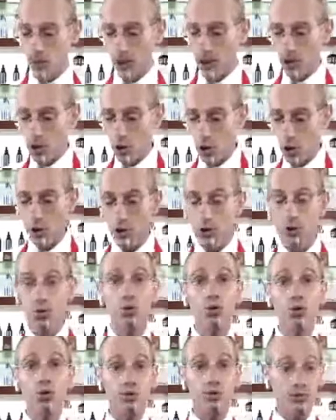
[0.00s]
going
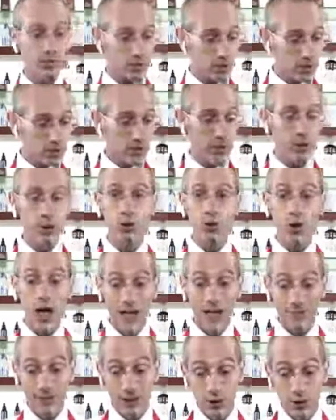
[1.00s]
to
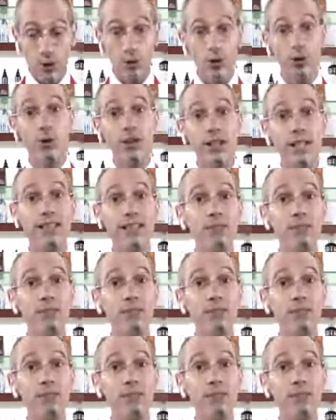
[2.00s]
have it. So we can be